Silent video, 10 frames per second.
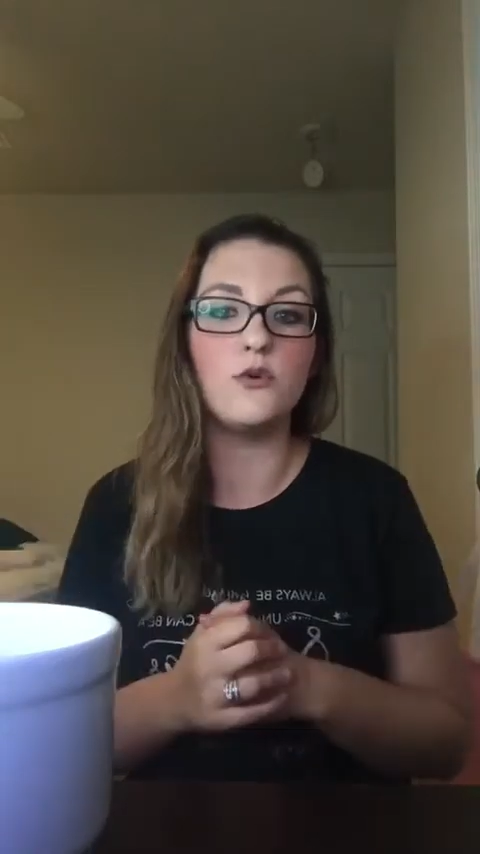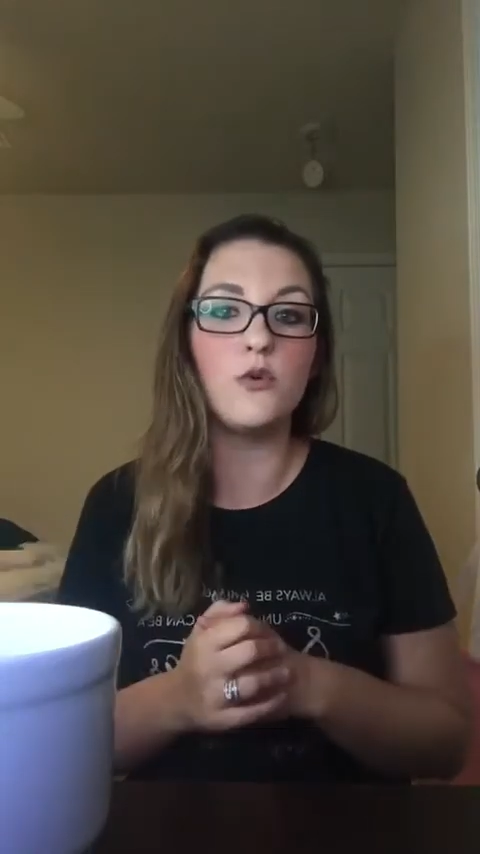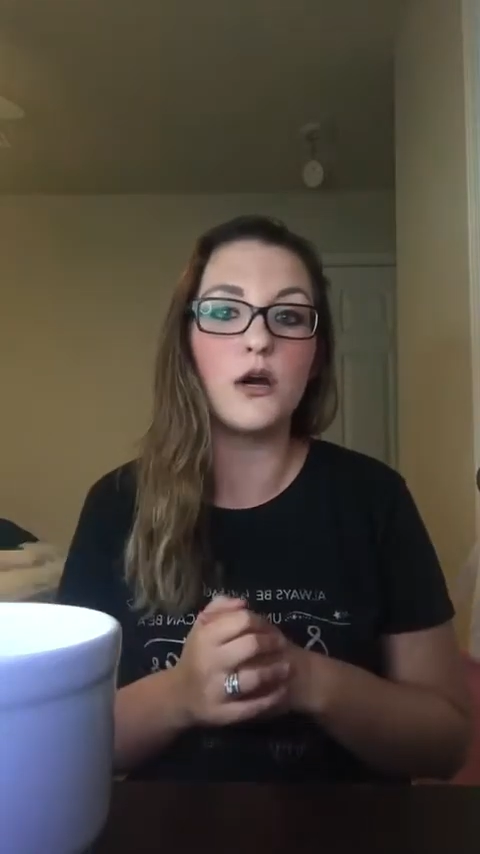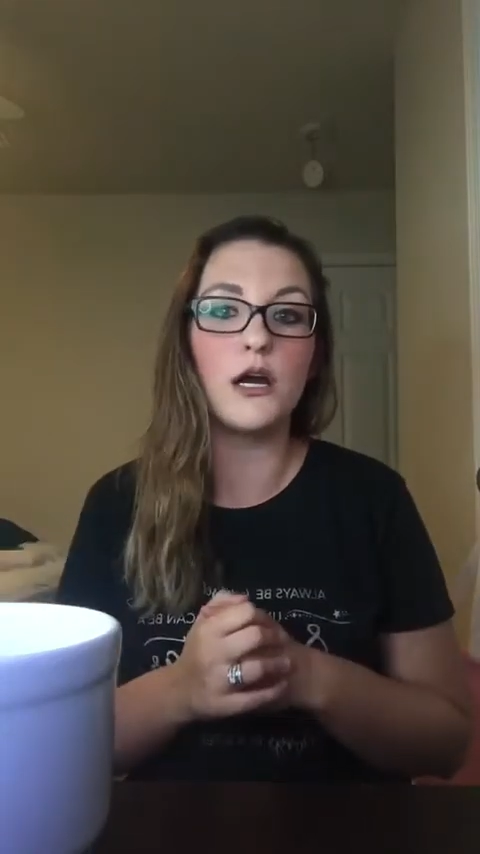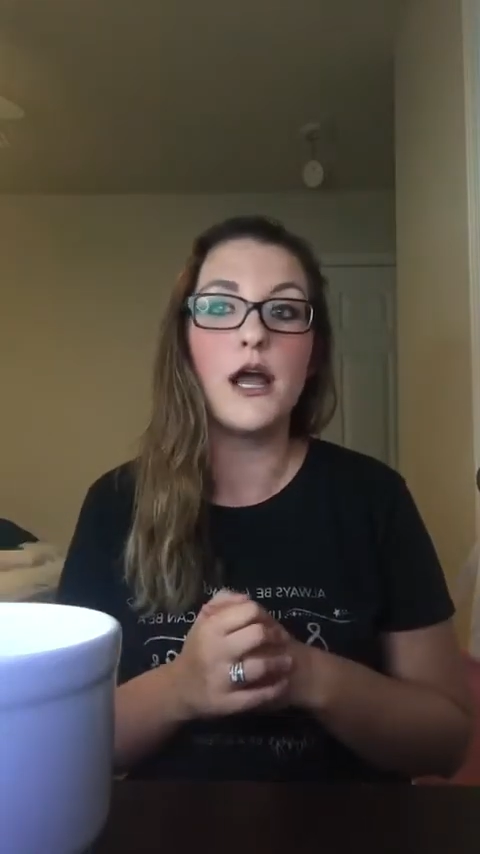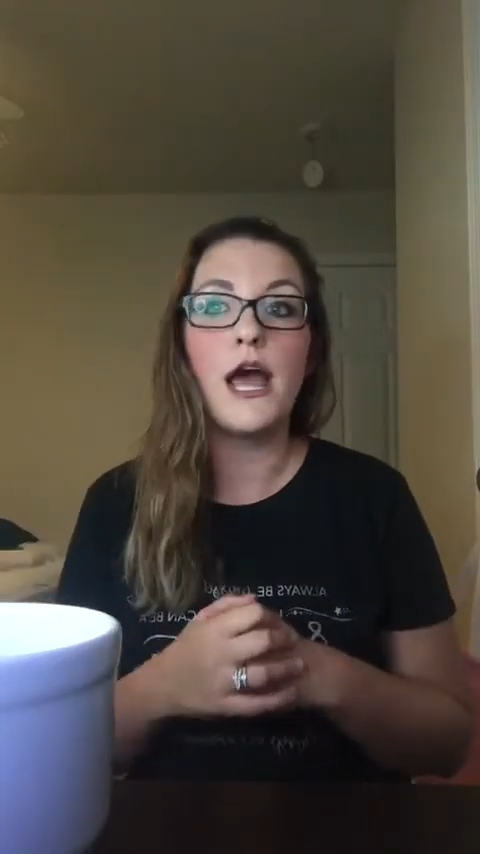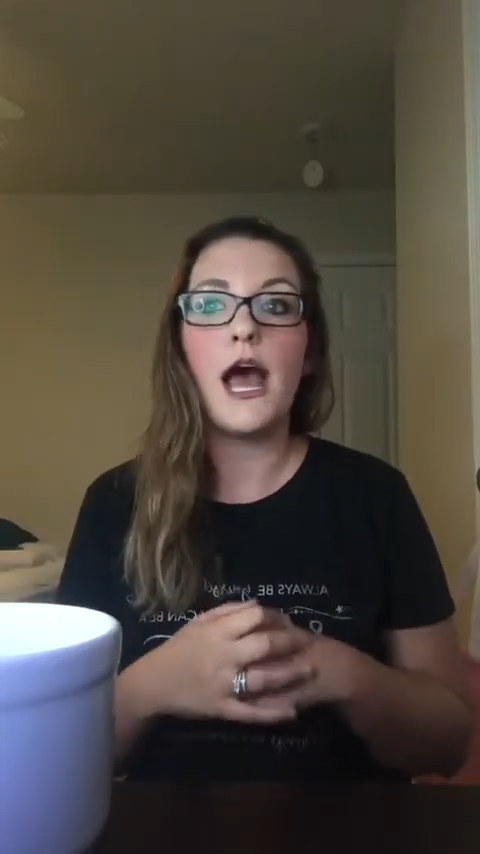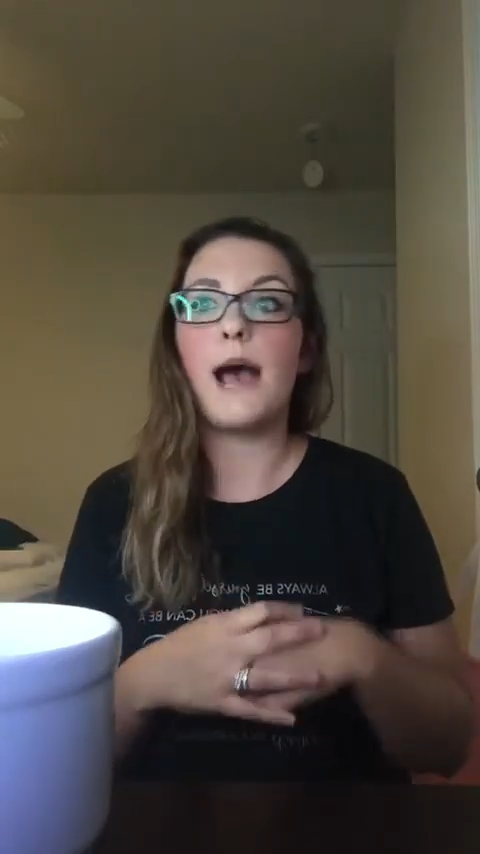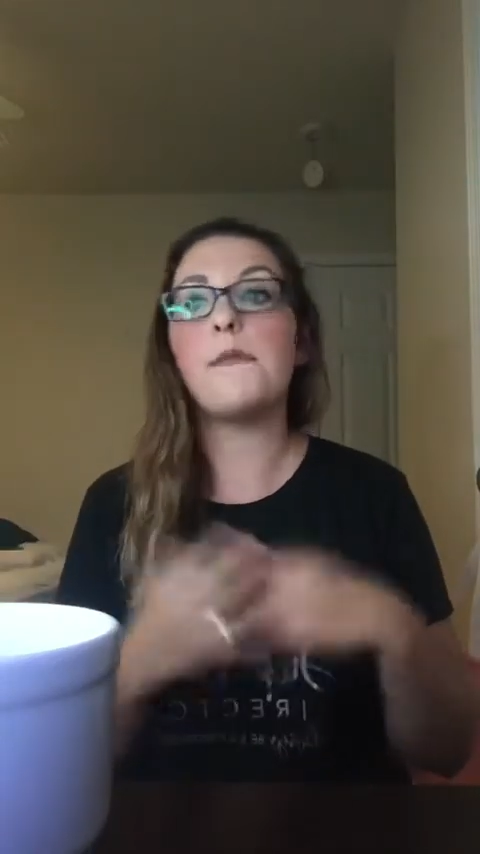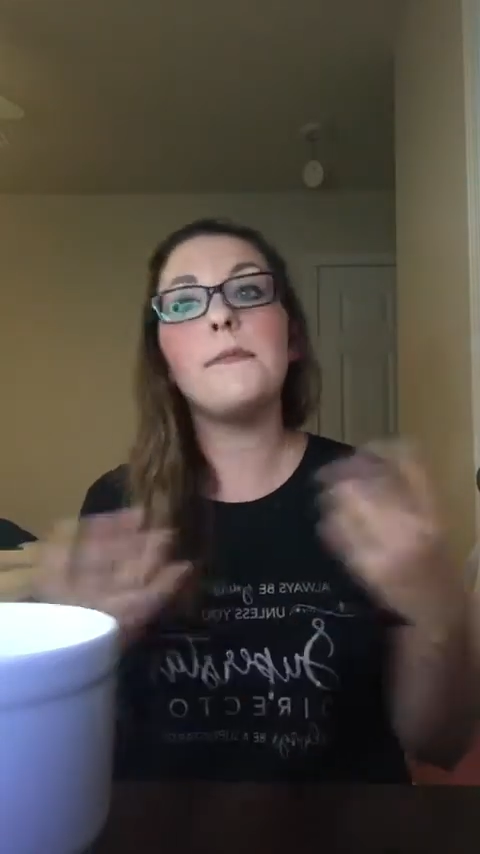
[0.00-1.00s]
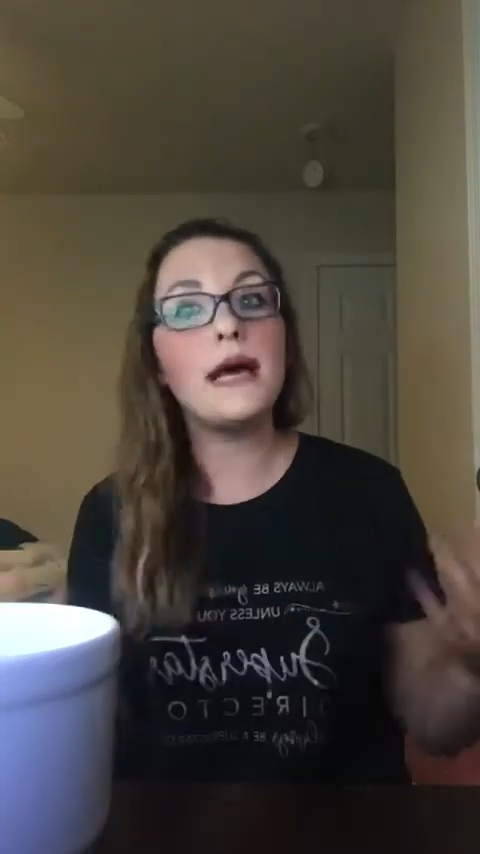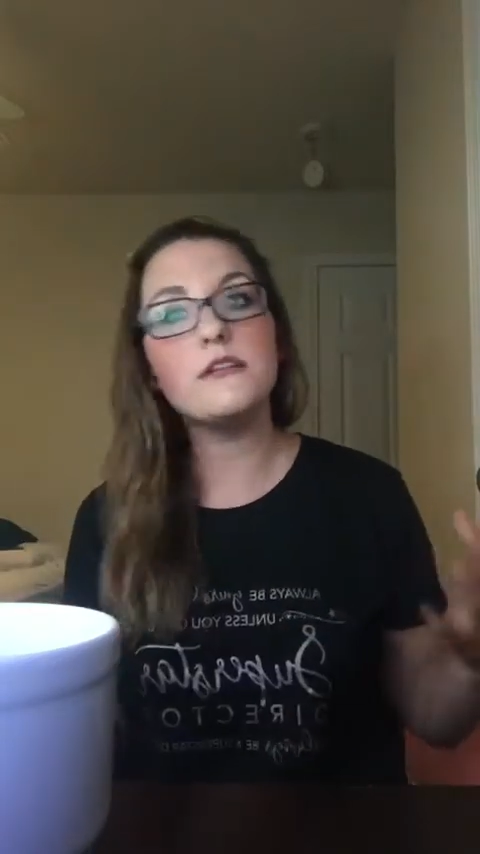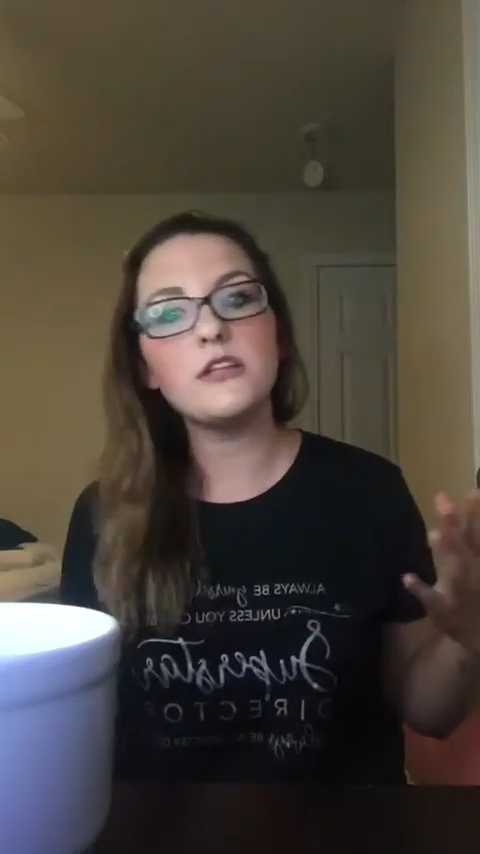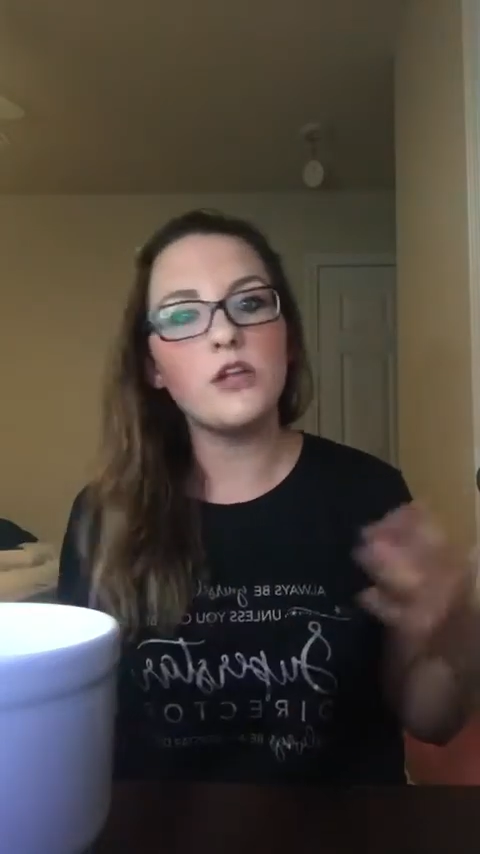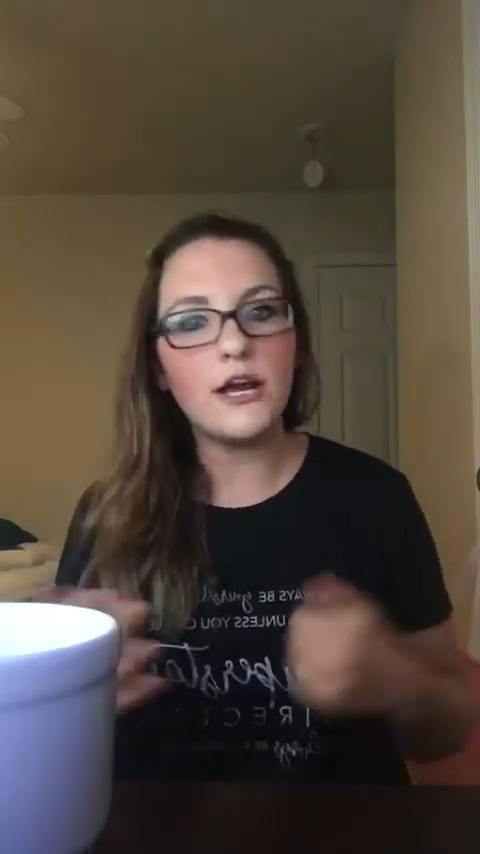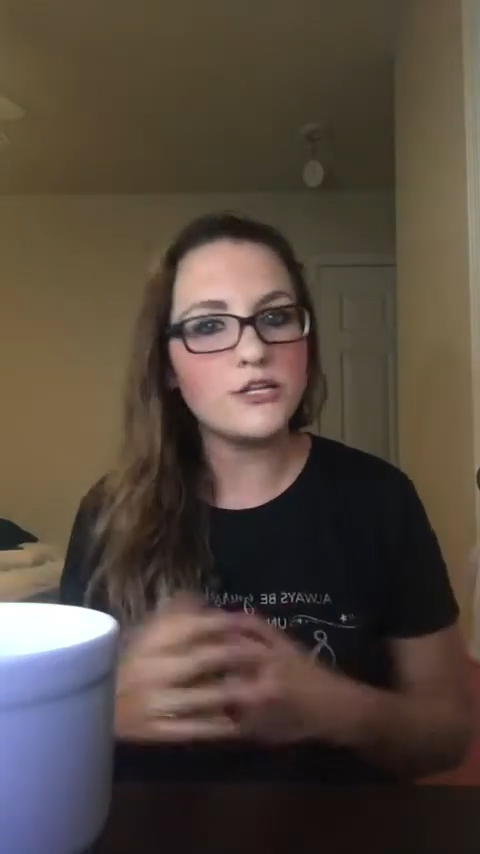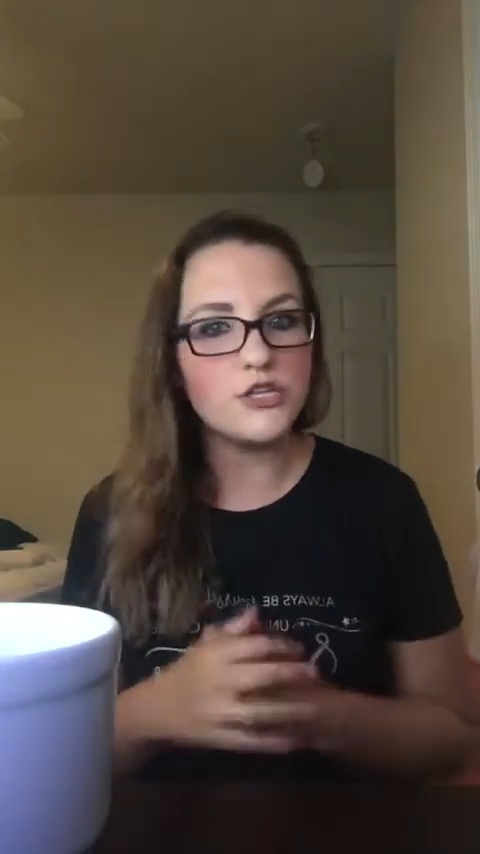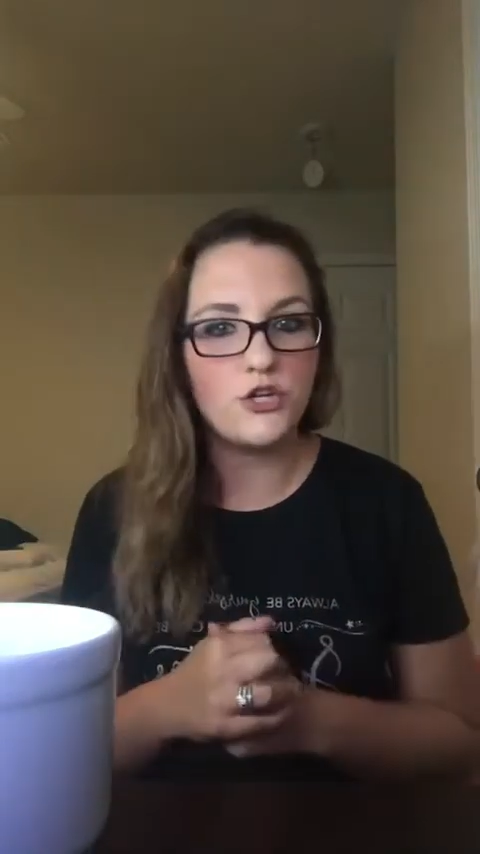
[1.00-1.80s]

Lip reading: Or I'm about to launch a